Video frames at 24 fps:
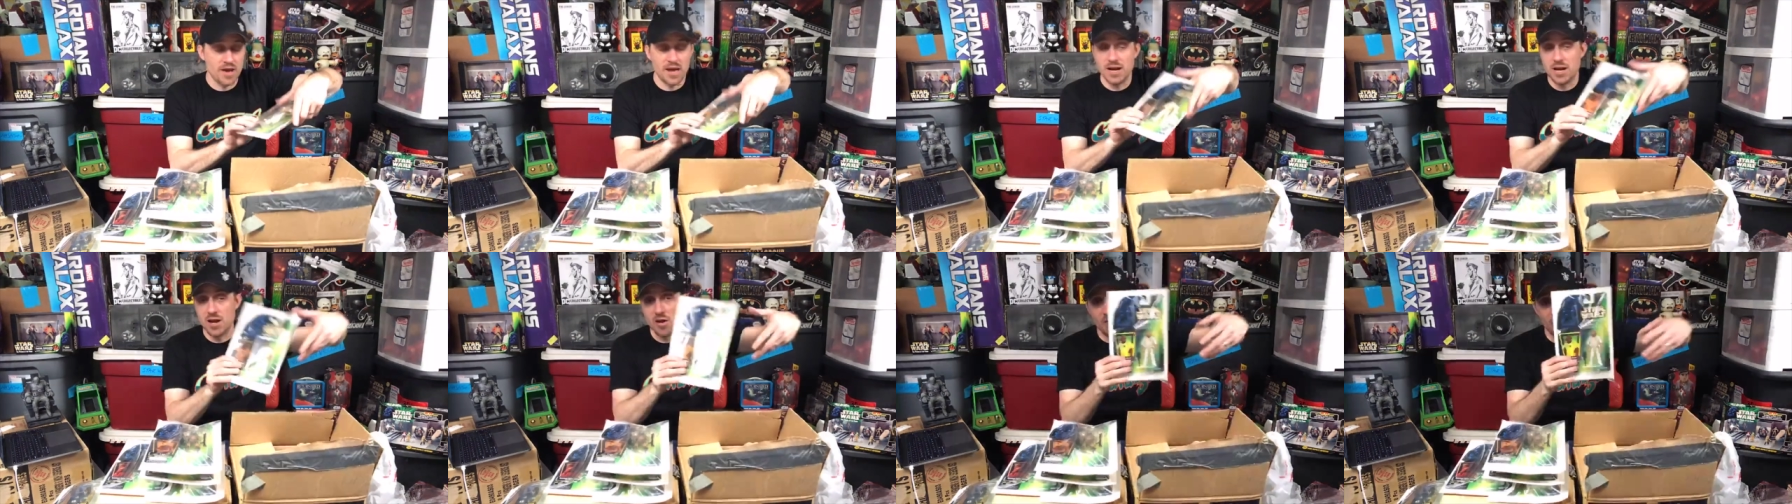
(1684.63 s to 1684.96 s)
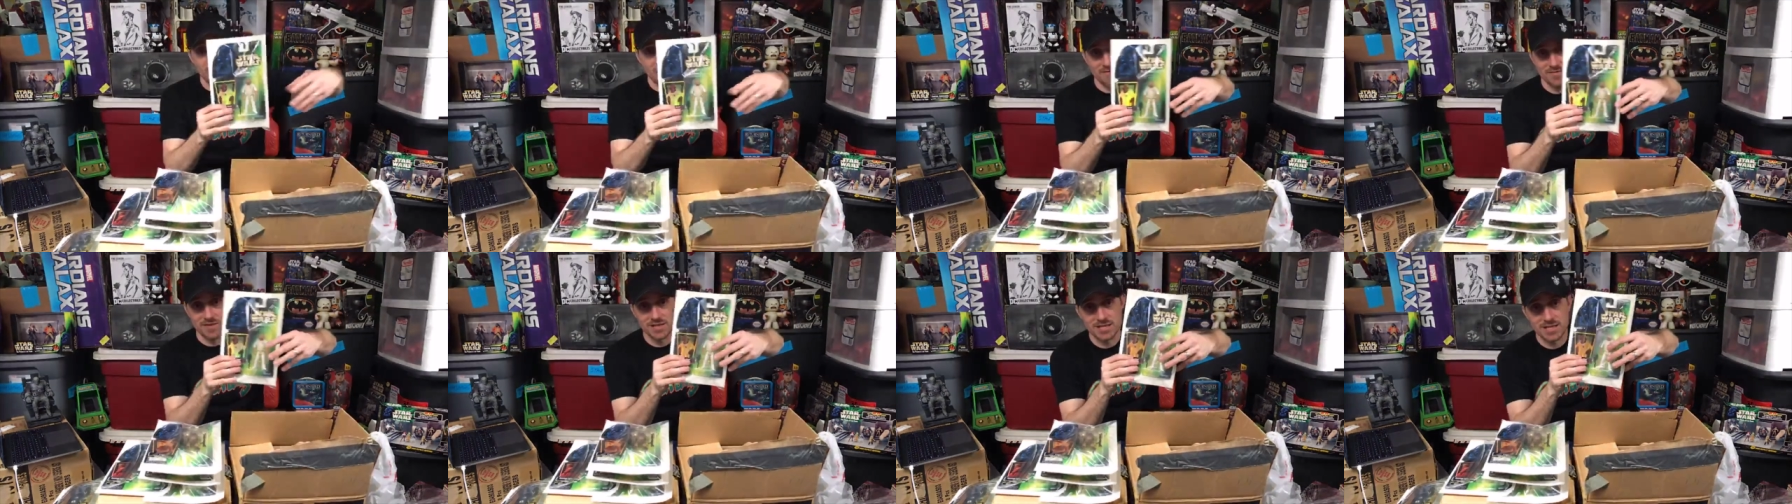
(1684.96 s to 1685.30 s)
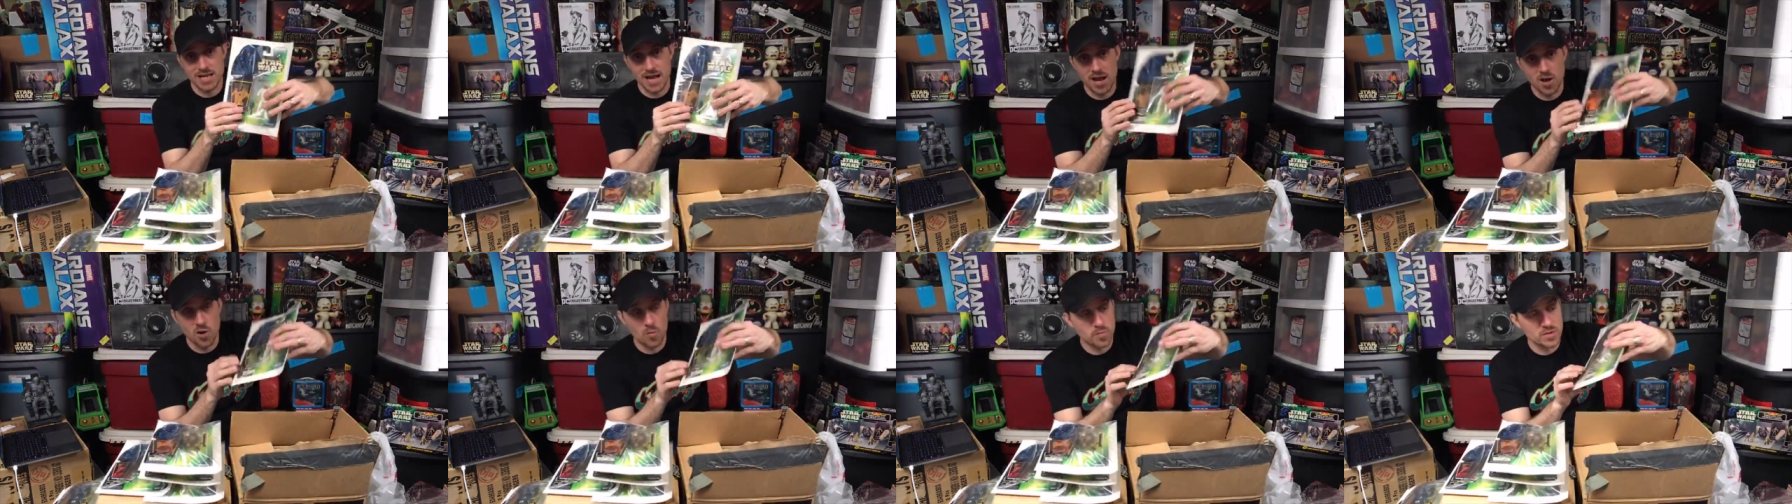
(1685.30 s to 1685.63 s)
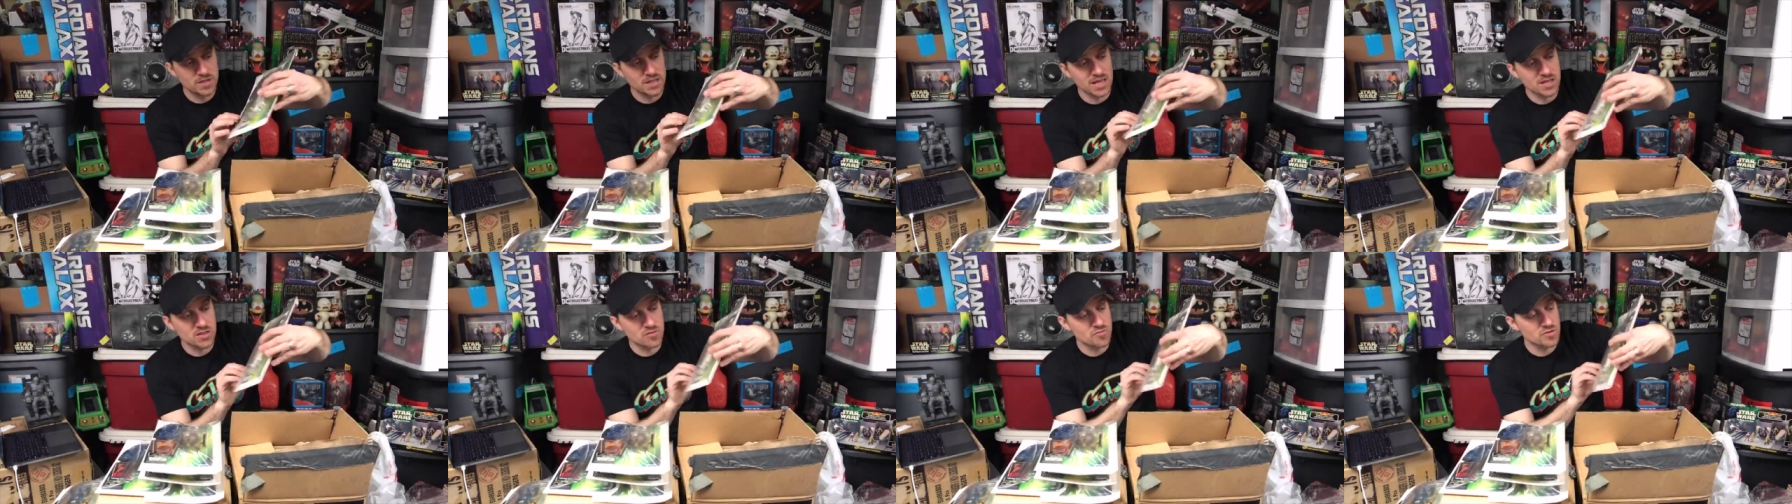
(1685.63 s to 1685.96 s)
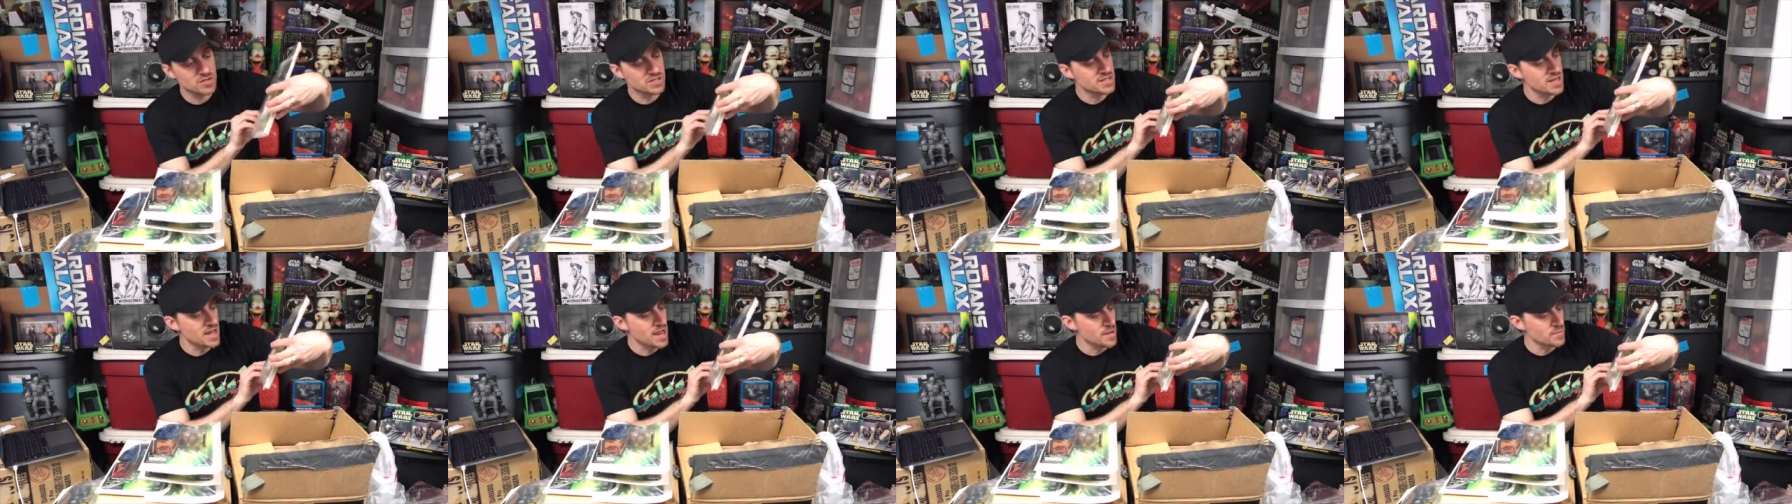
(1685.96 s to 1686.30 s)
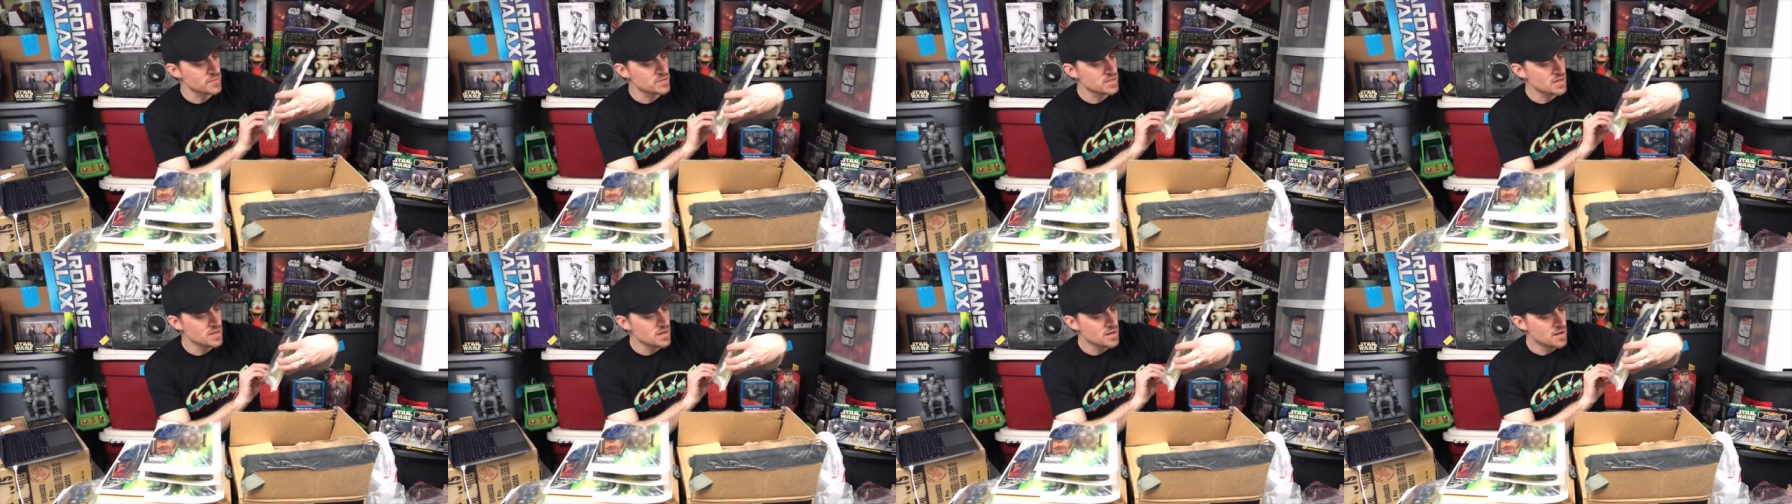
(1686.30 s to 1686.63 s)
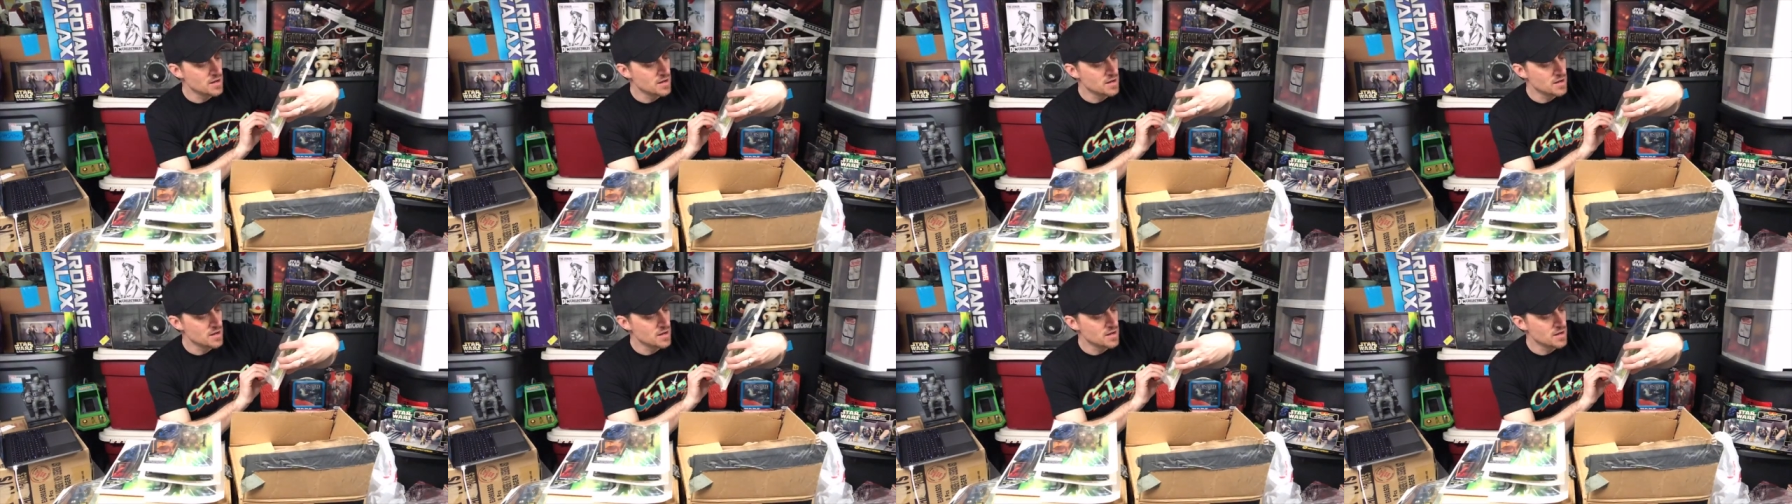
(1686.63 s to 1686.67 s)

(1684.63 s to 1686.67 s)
I know I have this guy opened like 3 times.